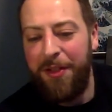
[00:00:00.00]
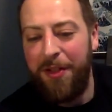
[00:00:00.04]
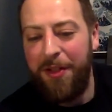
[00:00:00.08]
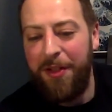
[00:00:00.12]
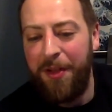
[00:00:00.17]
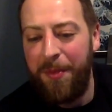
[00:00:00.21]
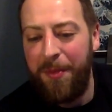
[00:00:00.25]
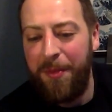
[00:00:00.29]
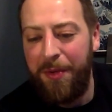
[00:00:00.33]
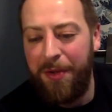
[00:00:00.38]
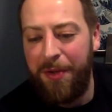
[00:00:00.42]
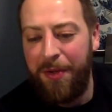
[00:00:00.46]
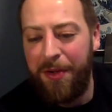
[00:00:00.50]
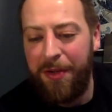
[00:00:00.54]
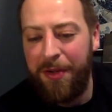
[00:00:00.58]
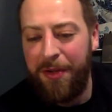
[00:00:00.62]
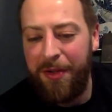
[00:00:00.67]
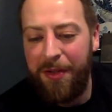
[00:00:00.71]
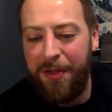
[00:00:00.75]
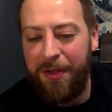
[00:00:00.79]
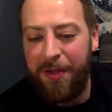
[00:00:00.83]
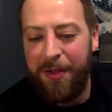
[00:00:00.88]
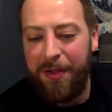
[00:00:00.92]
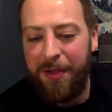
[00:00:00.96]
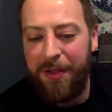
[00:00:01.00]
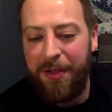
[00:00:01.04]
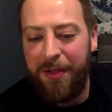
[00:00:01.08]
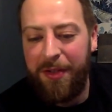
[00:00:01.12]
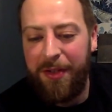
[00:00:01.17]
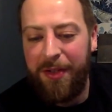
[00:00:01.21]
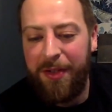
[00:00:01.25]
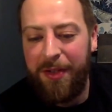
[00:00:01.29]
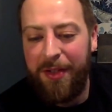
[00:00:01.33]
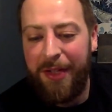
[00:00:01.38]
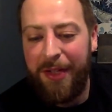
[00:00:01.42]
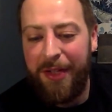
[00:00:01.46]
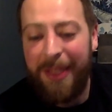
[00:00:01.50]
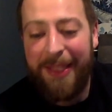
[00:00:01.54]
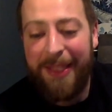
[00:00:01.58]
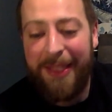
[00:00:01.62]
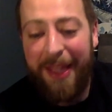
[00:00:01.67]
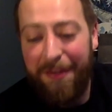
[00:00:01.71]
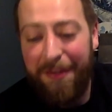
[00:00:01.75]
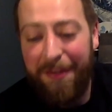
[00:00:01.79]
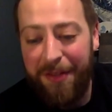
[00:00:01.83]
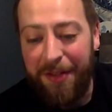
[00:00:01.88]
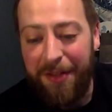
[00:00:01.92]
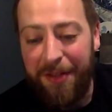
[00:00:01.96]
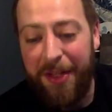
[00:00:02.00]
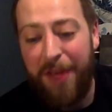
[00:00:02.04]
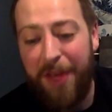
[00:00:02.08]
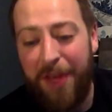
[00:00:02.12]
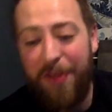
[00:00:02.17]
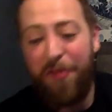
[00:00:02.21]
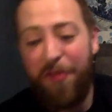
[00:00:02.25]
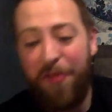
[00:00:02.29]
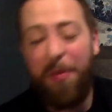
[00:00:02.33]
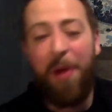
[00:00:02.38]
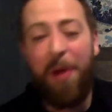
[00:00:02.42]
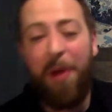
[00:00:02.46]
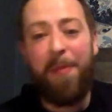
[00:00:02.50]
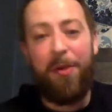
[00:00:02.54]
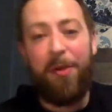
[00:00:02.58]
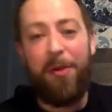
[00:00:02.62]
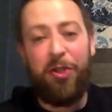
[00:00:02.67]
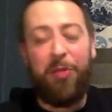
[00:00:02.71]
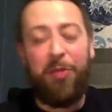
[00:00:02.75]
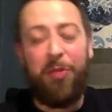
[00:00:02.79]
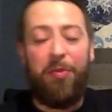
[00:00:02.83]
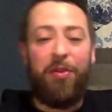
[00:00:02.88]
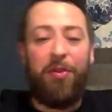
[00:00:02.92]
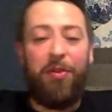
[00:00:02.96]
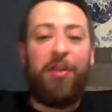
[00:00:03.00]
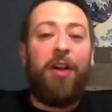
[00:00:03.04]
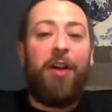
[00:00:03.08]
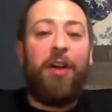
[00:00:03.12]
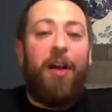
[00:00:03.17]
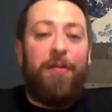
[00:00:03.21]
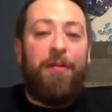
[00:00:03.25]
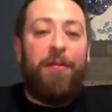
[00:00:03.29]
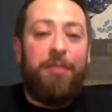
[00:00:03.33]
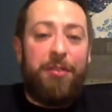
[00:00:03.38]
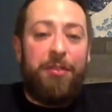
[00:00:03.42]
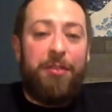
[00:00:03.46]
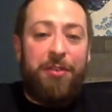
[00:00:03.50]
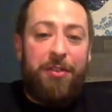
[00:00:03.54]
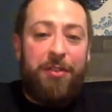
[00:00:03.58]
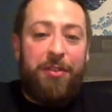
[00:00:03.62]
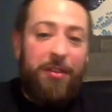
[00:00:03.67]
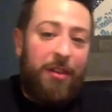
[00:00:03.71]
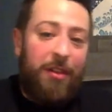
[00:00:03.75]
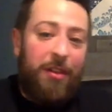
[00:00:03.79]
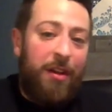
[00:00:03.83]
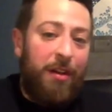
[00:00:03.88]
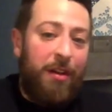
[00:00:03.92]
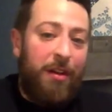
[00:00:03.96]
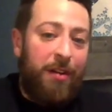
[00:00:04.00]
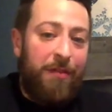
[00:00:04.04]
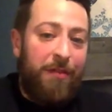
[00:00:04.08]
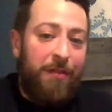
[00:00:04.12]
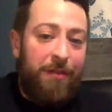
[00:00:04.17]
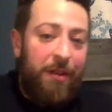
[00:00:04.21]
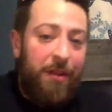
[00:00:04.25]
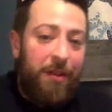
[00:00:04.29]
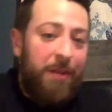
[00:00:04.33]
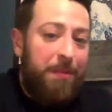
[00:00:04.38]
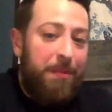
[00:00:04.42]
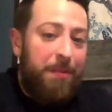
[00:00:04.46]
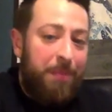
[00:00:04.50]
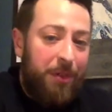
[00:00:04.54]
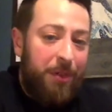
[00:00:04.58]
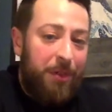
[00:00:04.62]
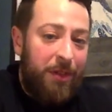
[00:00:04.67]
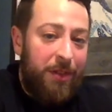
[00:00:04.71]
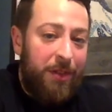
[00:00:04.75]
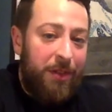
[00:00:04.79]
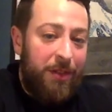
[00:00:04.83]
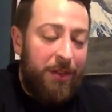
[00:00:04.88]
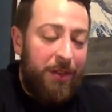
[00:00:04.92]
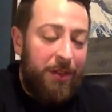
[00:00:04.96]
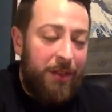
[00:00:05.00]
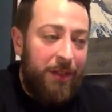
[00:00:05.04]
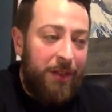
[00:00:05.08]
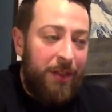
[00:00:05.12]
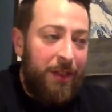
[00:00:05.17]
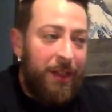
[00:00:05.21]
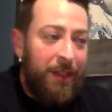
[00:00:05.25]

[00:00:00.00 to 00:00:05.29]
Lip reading: Number 11. Have you ever bought multiple covers of a book?